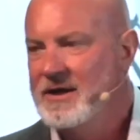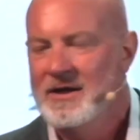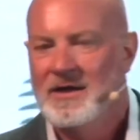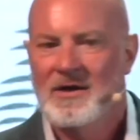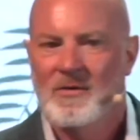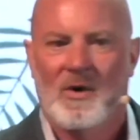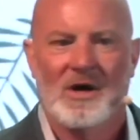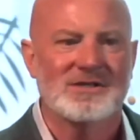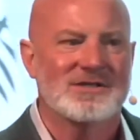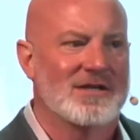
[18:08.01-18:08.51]
It
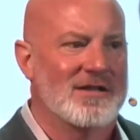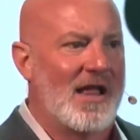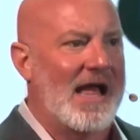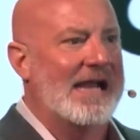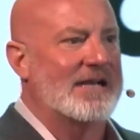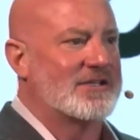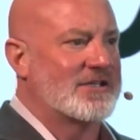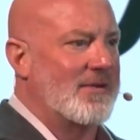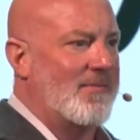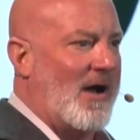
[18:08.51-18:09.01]
wasn't
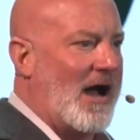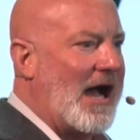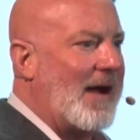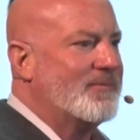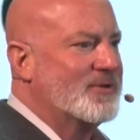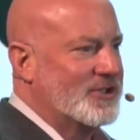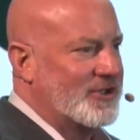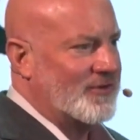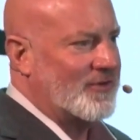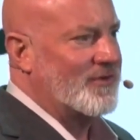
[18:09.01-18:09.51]
like some
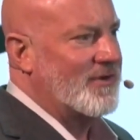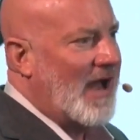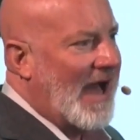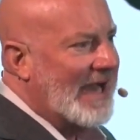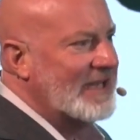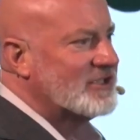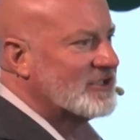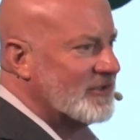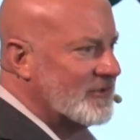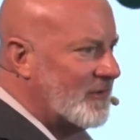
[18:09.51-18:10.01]
optional
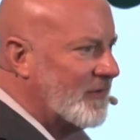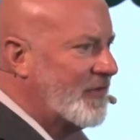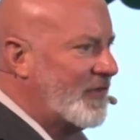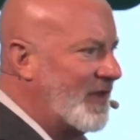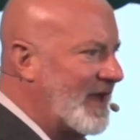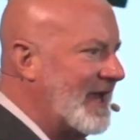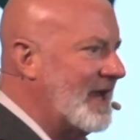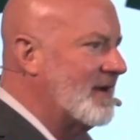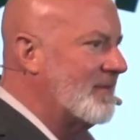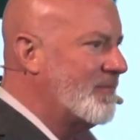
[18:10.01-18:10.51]
nice little
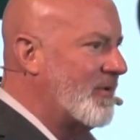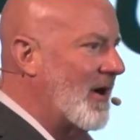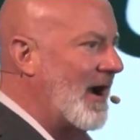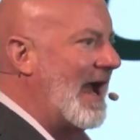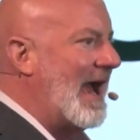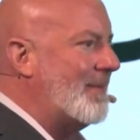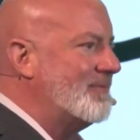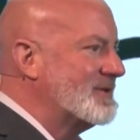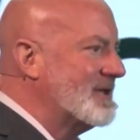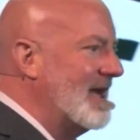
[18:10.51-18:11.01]
thing
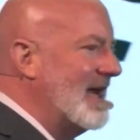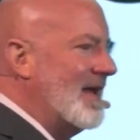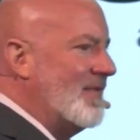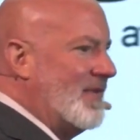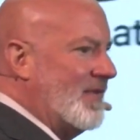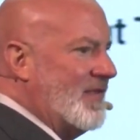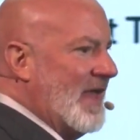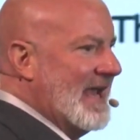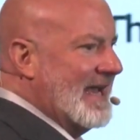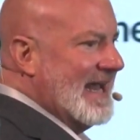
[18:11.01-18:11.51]
perhaps
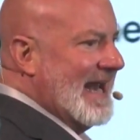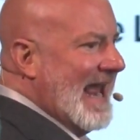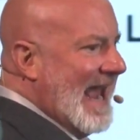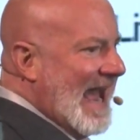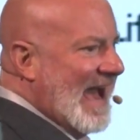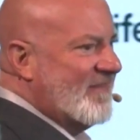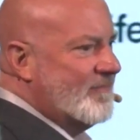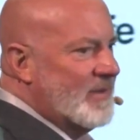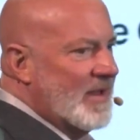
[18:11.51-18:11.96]
that they could have,